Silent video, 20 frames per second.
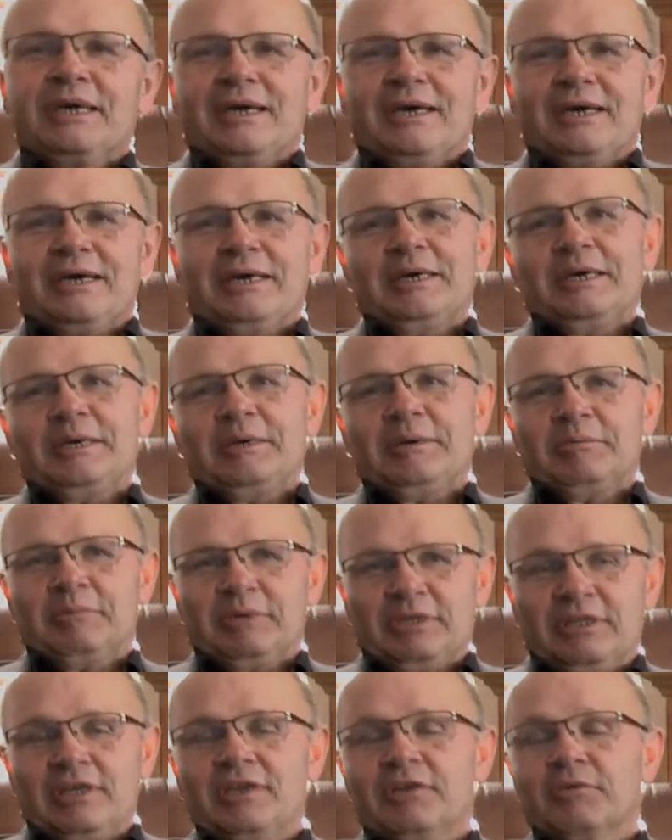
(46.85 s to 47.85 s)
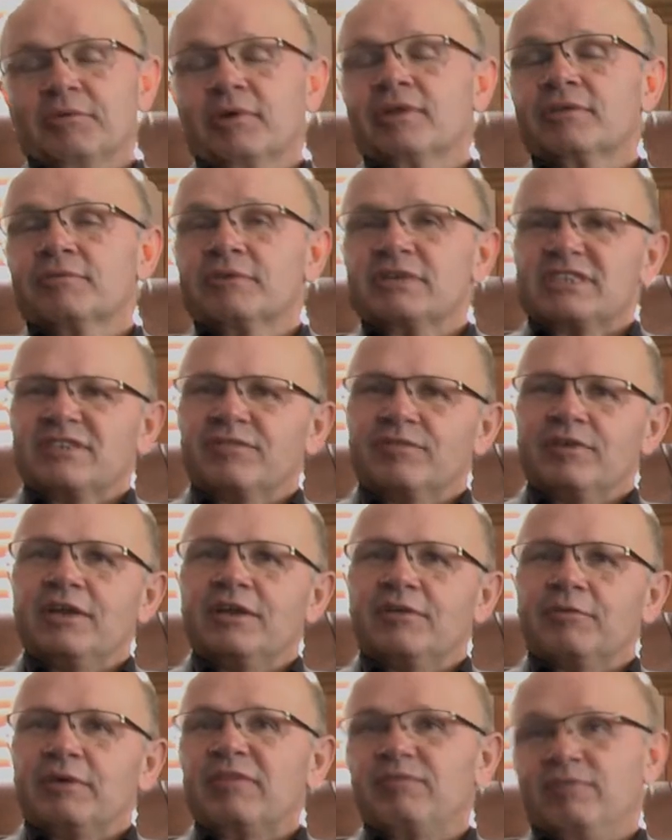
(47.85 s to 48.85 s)
But then you run the risk of
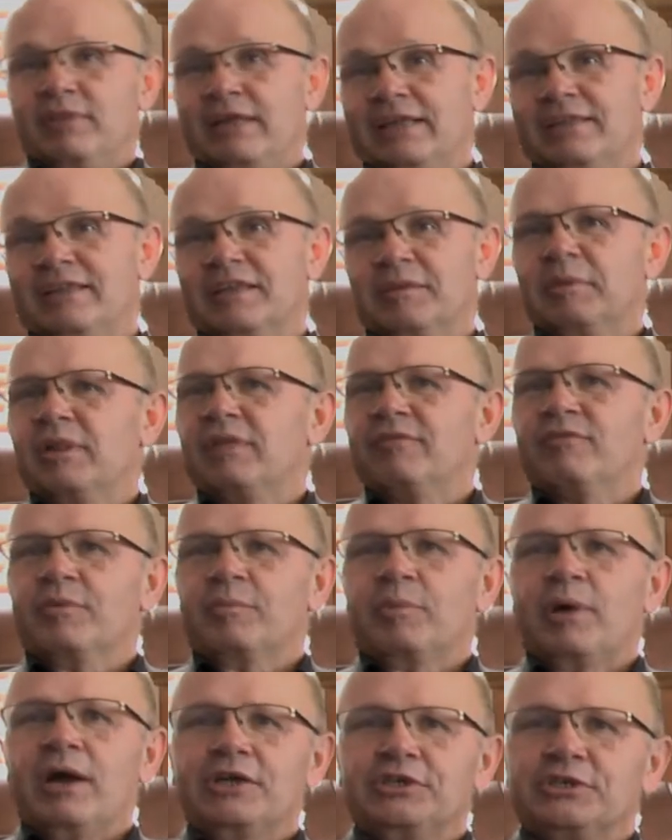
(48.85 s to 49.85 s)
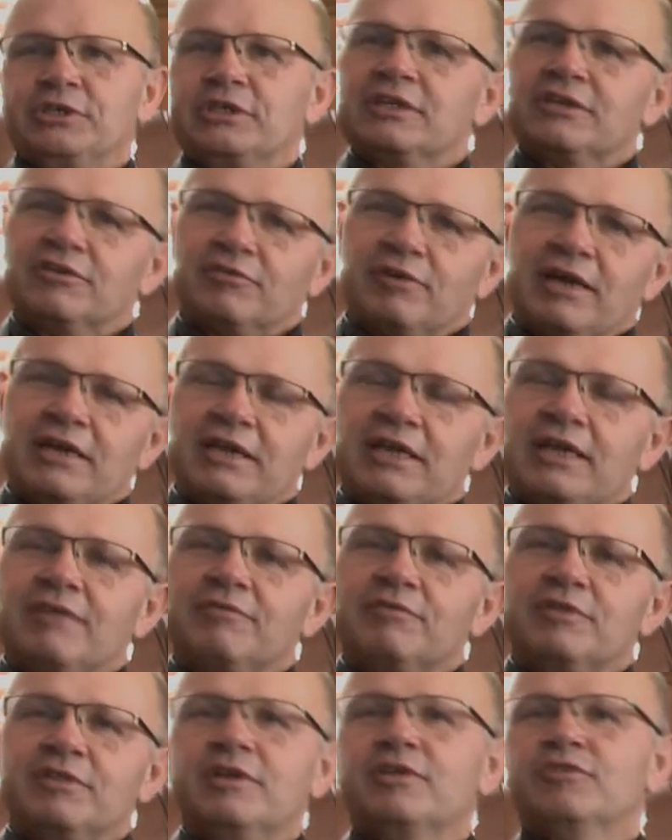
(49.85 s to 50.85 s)
getting red flagged in the middle of your project and grinding
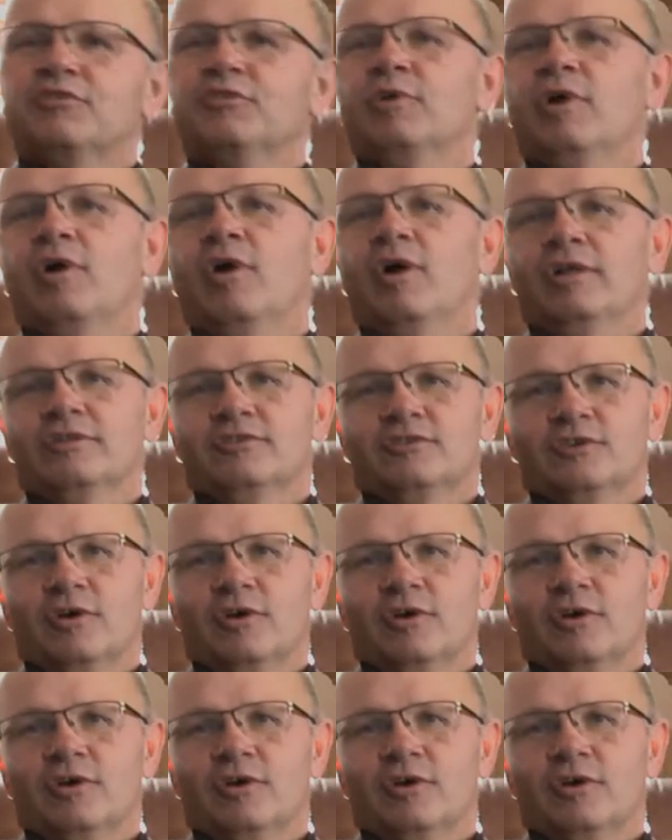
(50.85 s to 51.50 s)
everything to a halt.